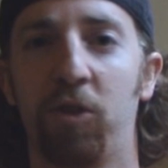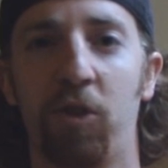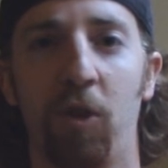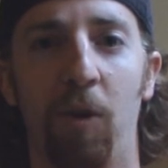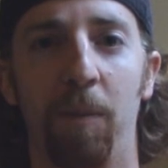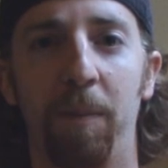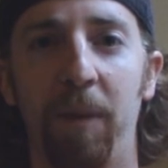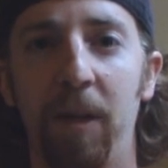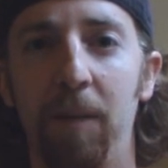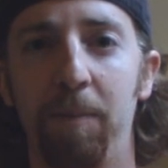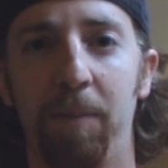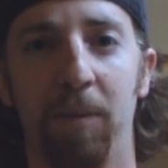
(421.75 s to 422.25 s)
or
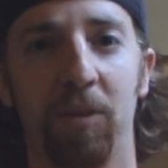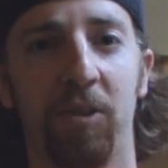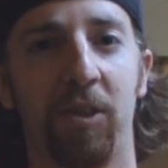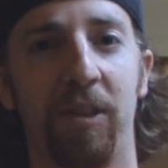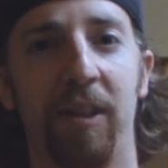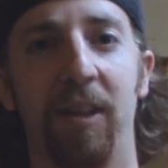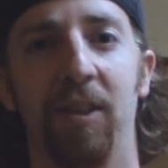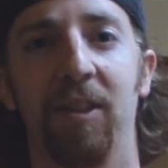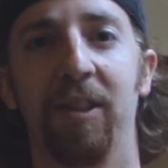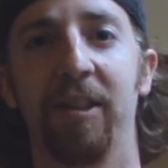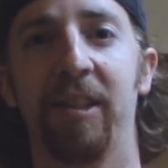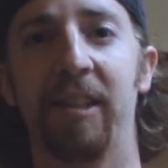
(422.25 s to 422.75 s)
so people
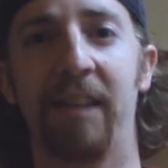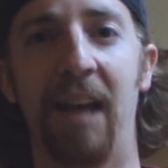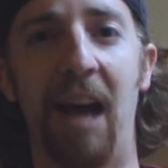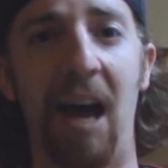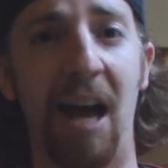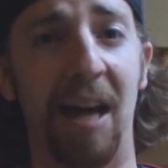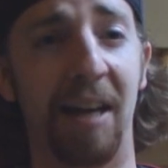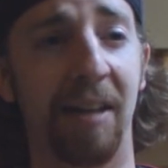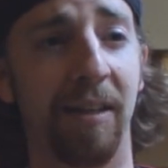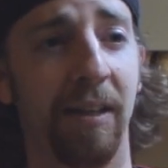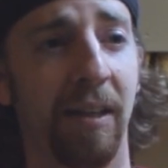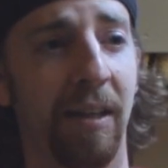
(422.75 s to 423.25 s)
still
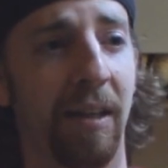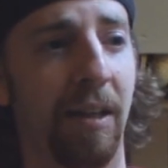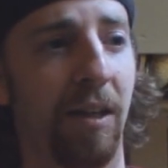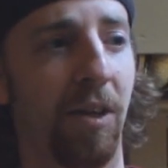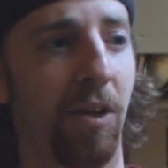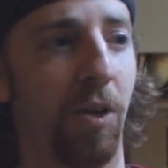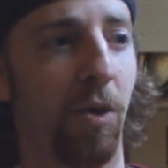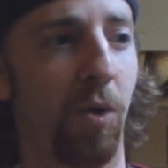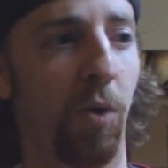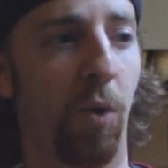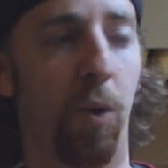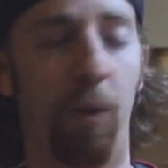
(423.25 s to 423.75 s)
inside
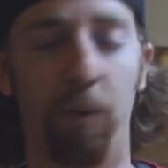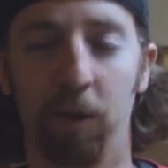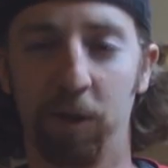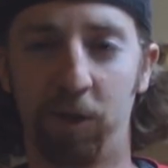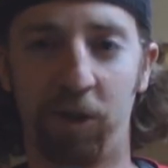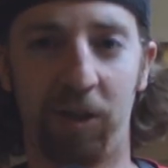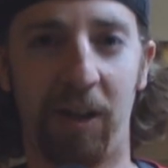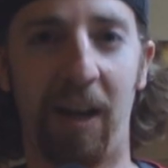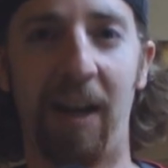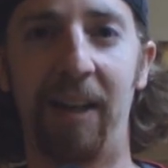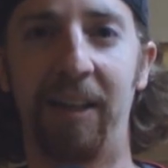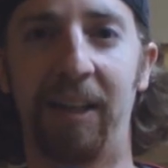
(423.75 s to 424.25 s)
who were
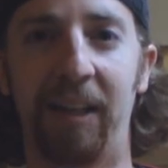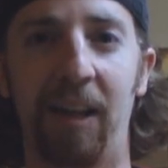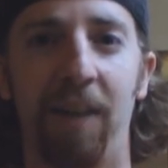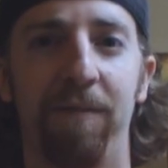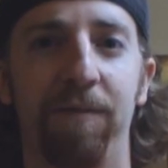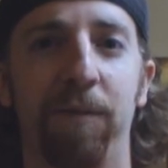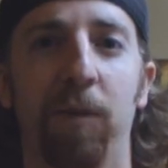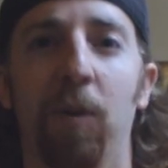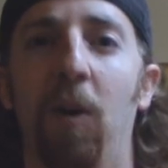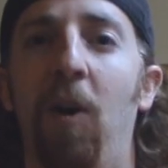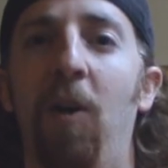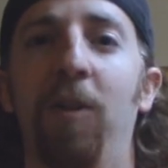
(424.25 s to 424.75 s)
standing
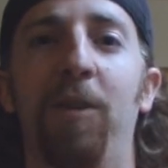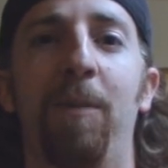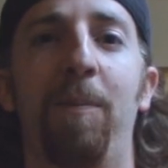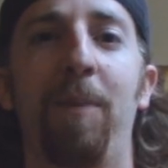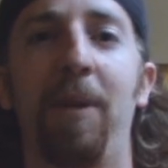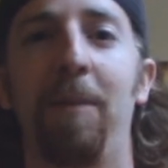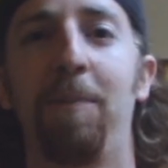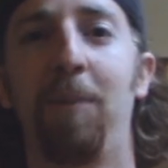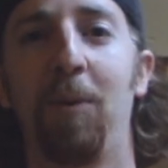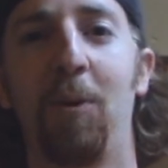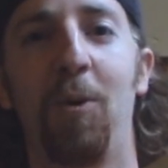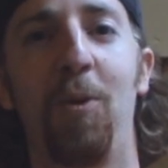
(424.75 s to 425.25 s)
up for all the
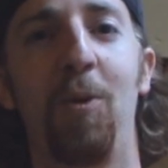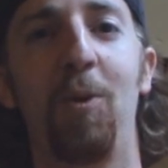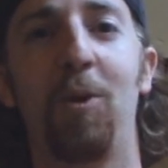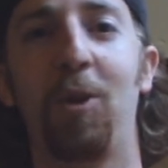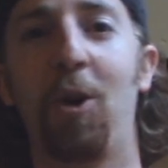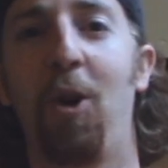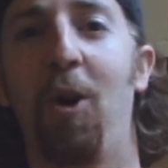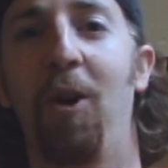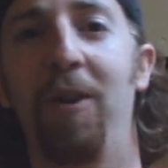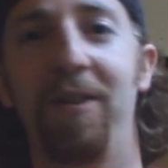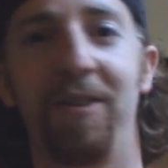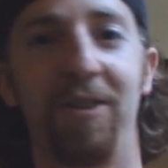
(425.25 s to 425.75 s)
people who
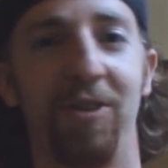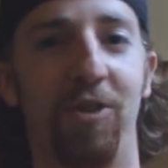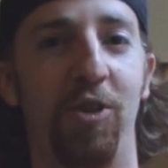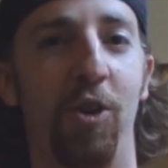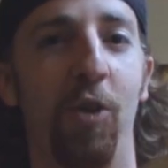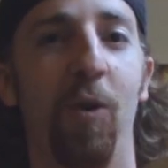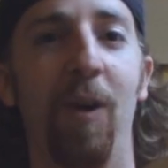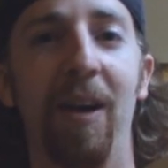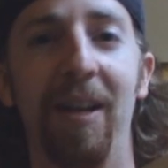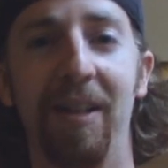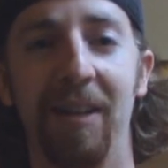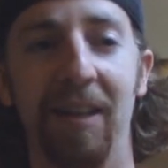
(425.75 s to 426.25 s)
couldn't
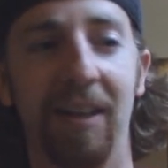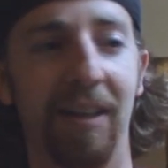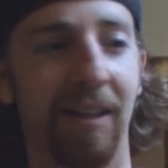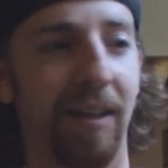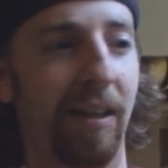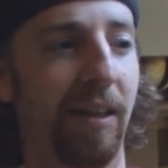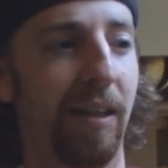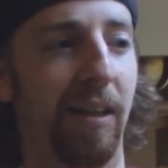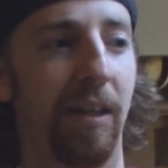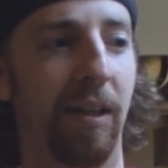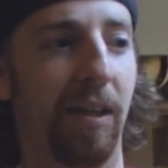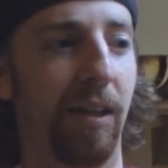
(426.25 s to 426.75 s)
do it.
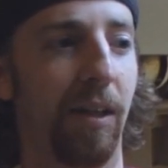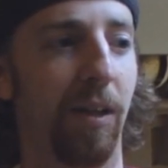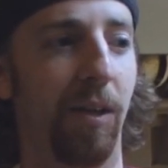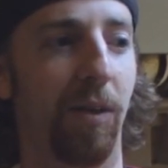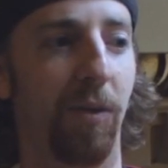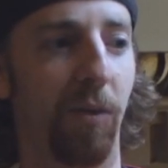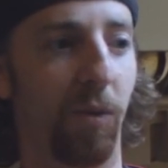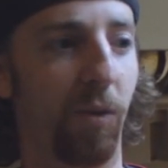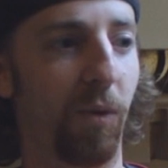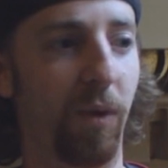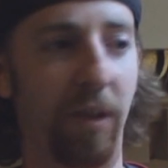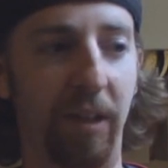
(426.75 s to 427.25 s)

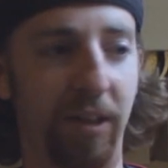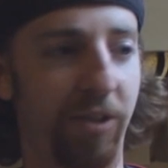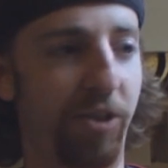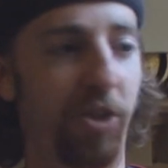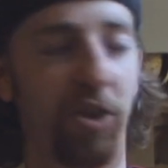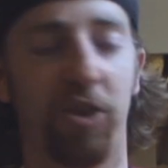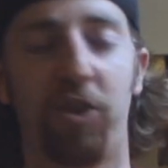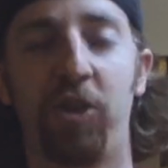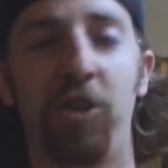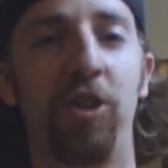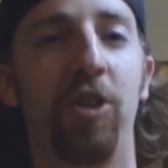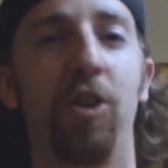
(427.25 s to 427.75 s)
It
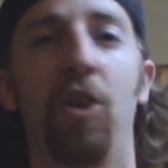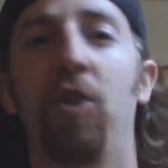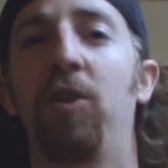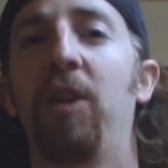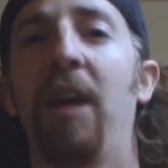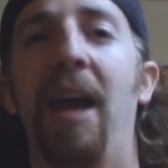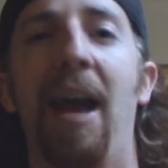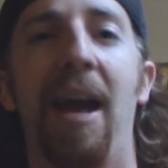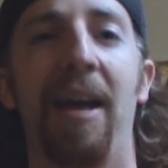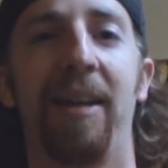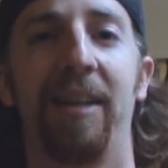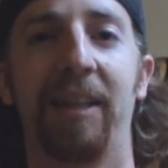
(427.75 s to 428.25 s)
just, you knew
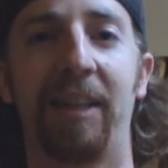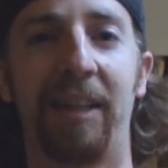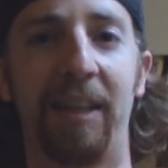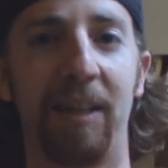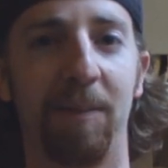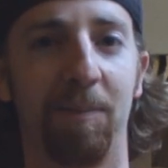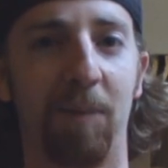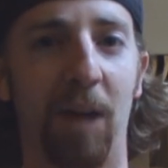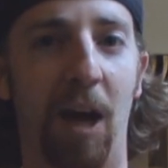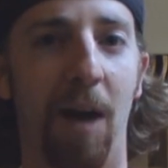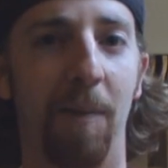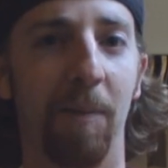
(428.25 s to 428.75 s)
you had to
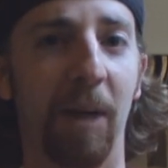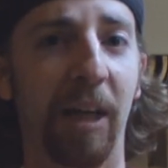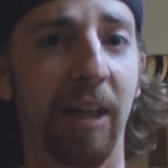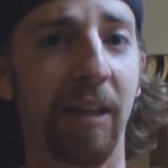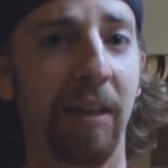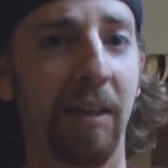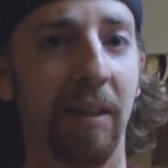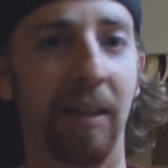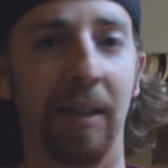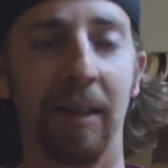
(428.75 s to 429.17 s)
keep coming.